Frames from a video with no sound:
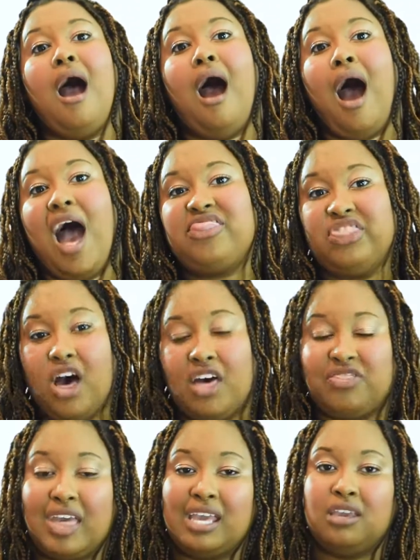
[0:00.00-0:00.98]
I thought
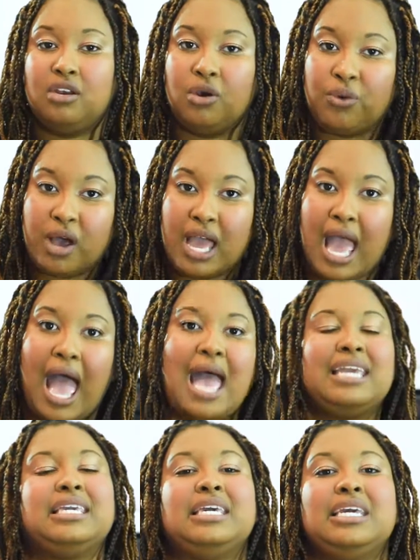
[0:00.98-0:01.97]
that, you know what, I
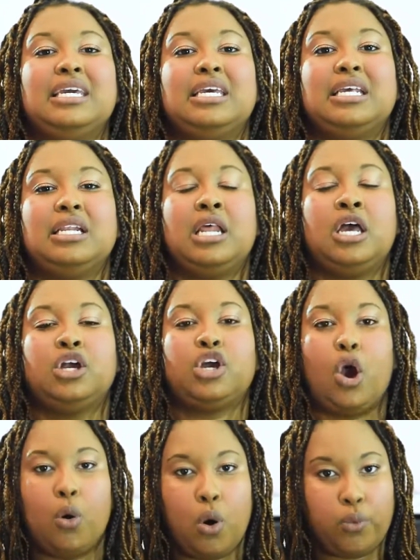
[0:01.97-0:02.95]
can
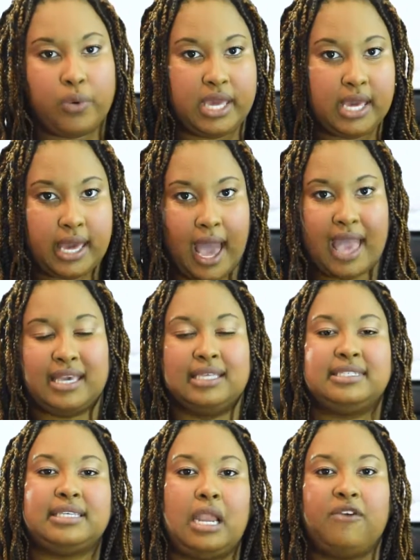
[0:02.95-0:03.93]
go a week, I can
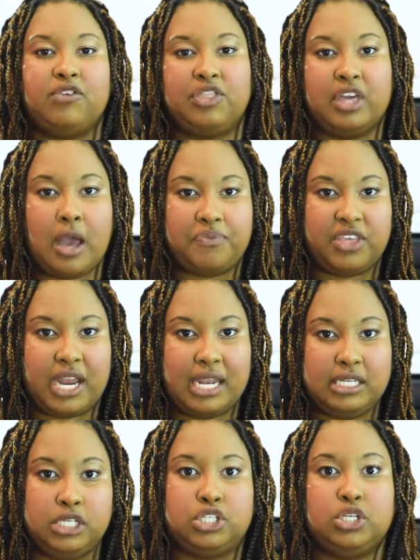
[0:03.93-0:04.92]
set everything up that I
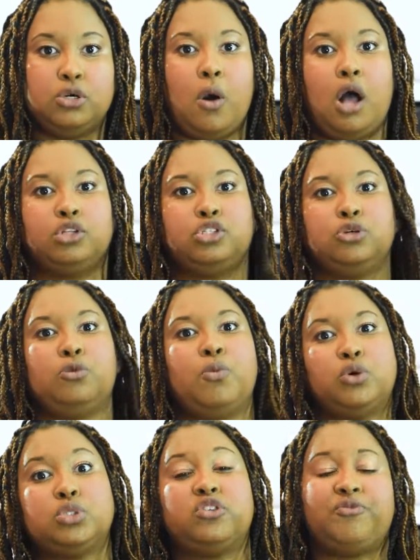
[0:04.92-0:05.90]
need to, I'll do
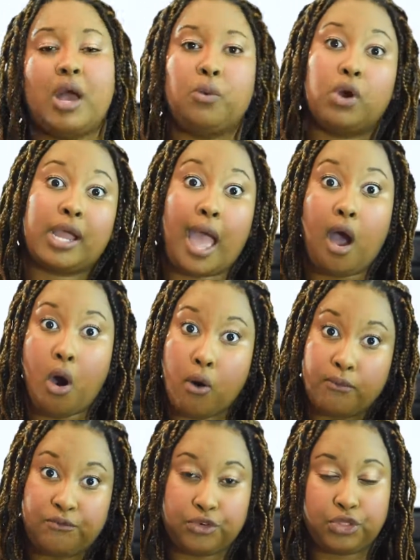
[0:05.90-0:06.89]
most of my work at
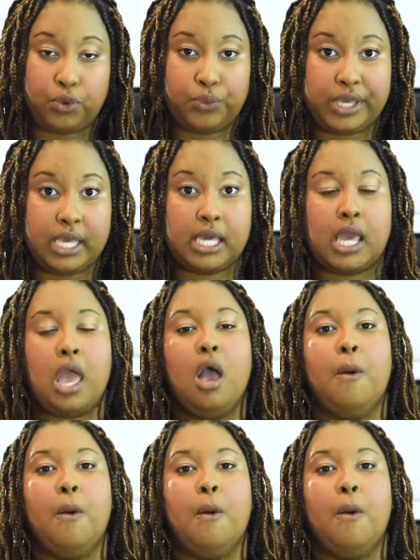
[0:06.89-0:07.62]
home for the week,